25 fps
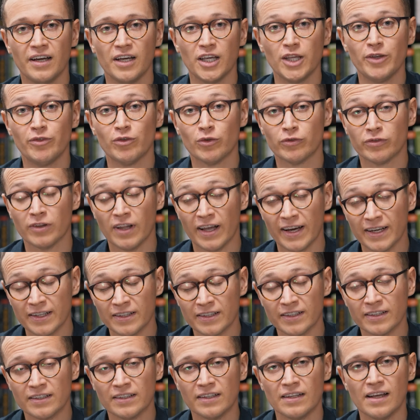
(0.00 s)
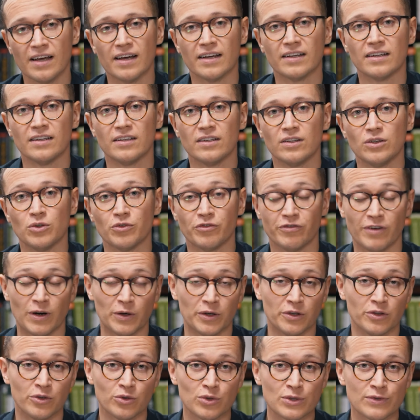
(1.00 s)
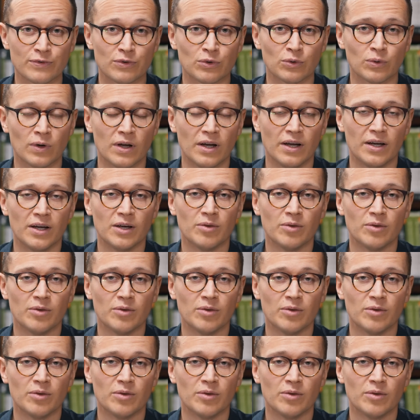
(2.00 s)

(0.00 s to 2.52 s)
If you've liked it and you found it useful,